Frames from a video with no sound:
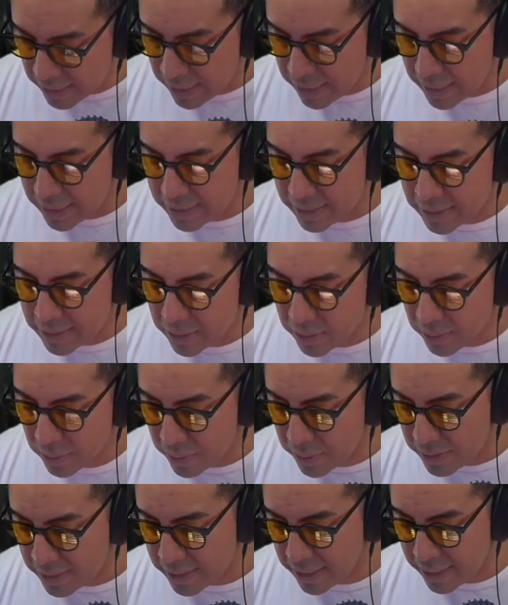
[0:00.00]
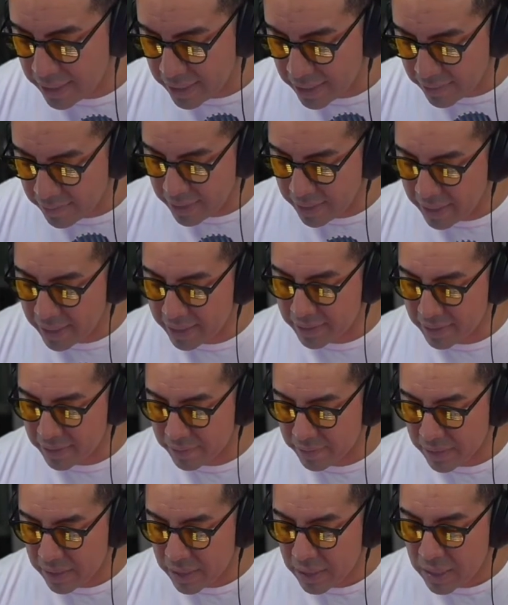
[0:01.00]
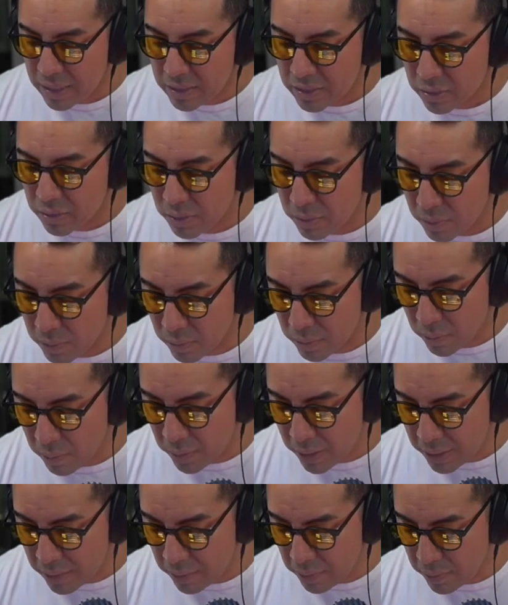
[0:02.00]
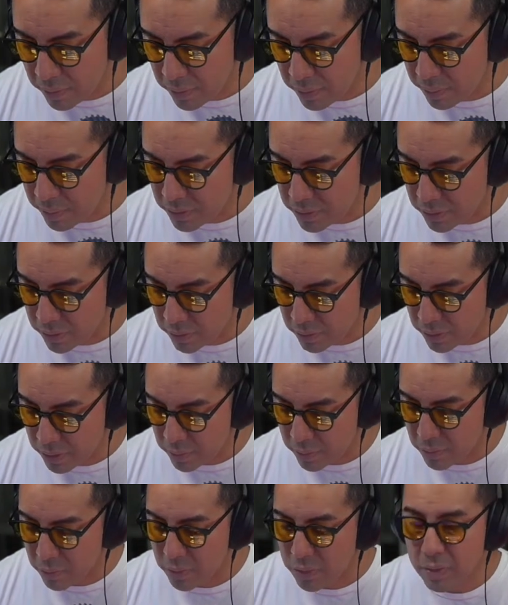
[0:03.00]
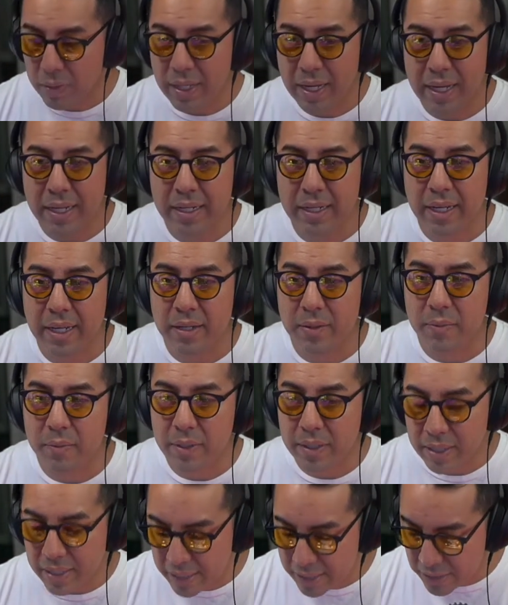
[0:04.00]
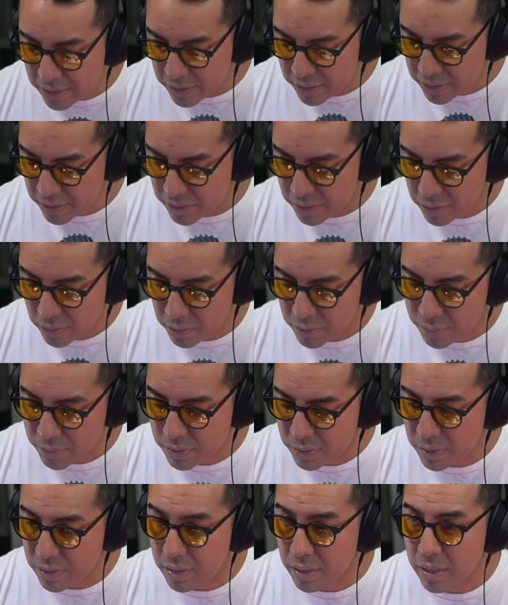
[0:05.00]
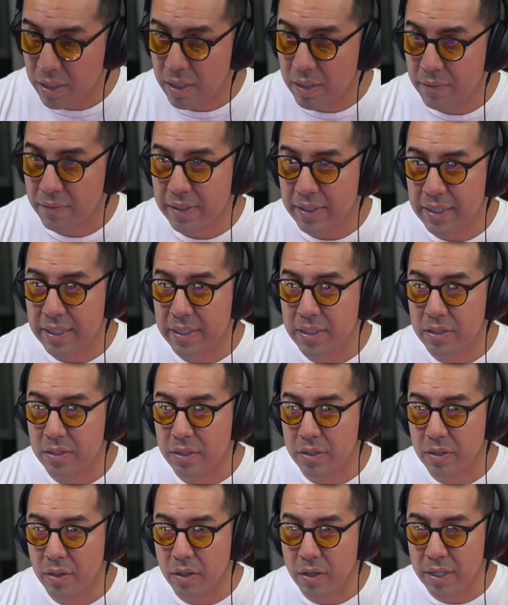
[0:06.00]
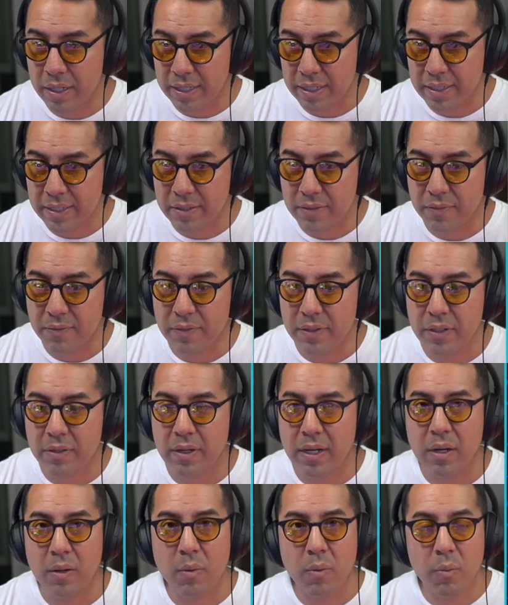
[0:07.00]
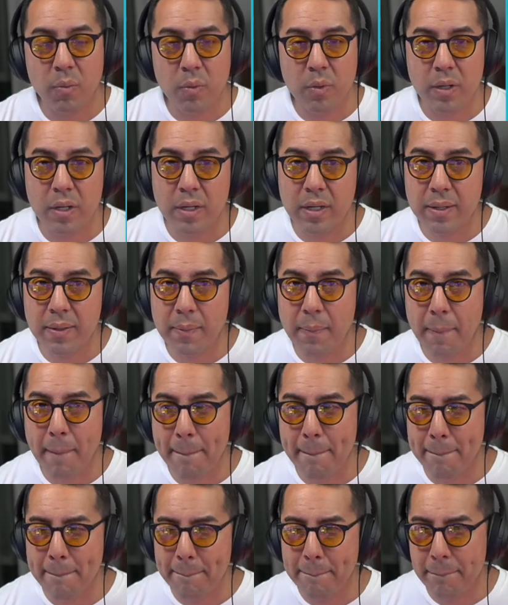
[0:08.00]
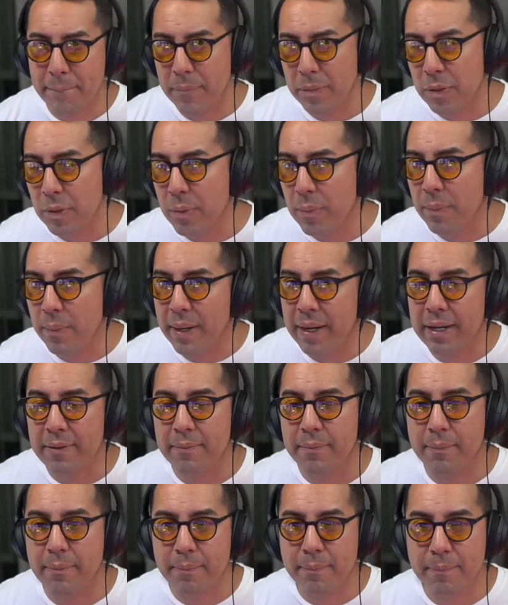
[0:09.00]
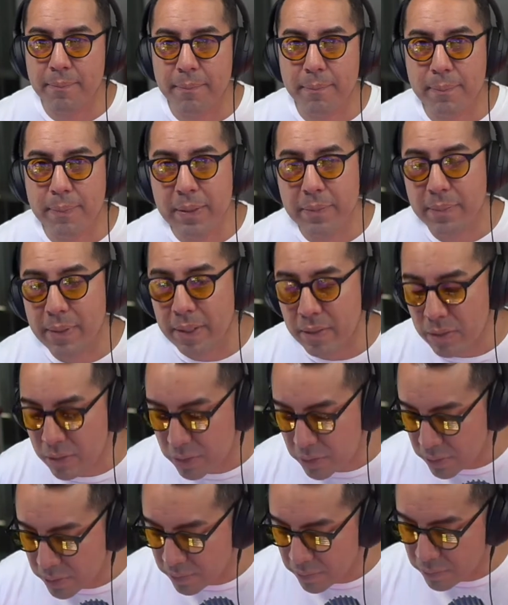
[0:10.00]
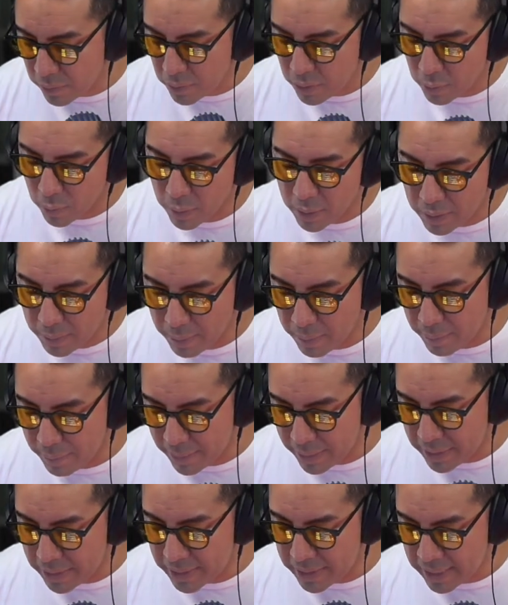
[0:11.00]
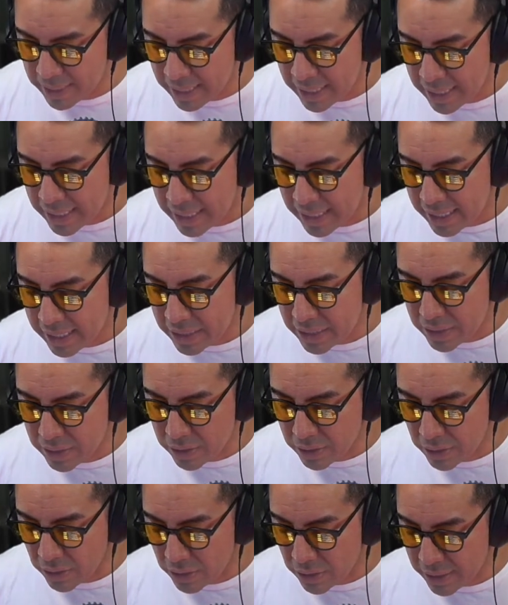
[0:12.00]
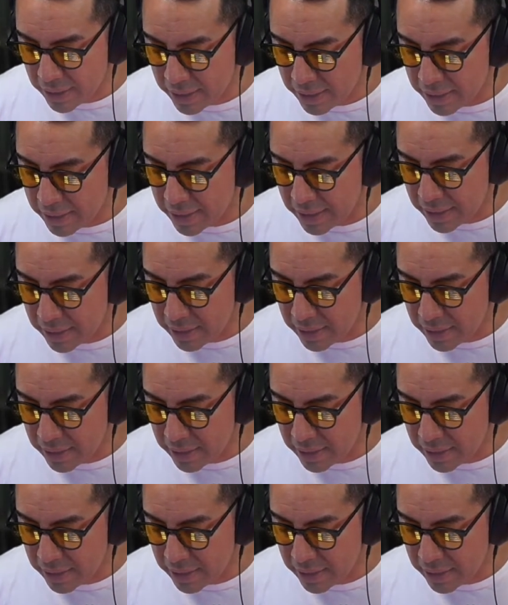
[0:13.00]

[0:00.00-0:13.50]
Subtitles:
and see the ones that I have active. So right with Mr. Incredible, you kind of got to read each description of each Guardian to figure out what you might be better suited for, what makes each Guardian a